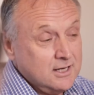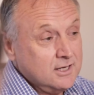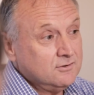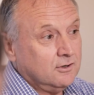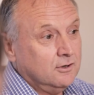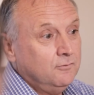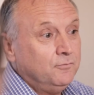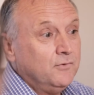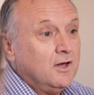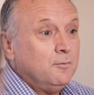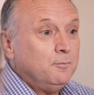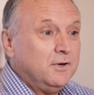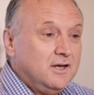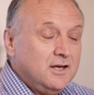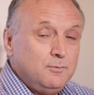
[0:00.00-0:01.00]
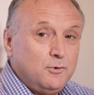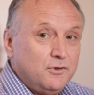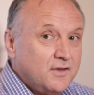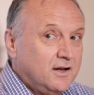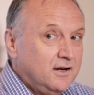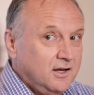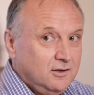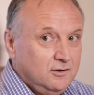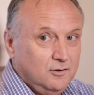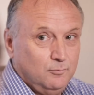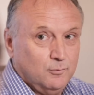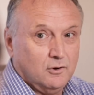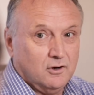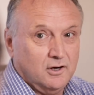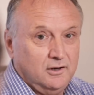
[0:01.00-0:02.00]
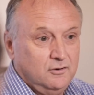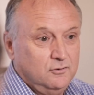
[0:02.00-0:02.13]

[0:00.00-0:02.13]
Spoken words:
So begin with that end in mind